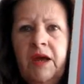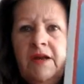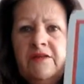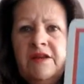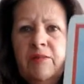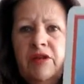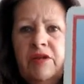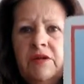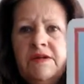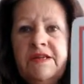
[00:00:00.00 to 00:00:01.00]
And it's number
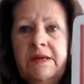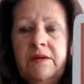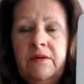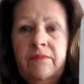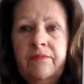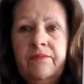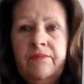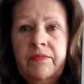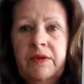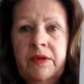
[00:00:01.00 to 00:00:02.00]
13.
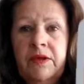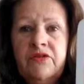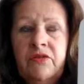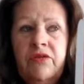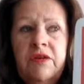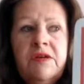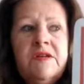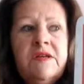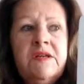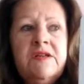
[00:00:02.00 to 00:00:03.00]
So
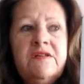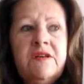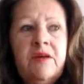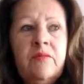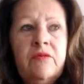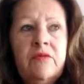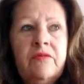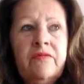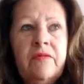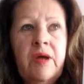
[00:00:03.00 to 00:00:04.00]
13 is the number of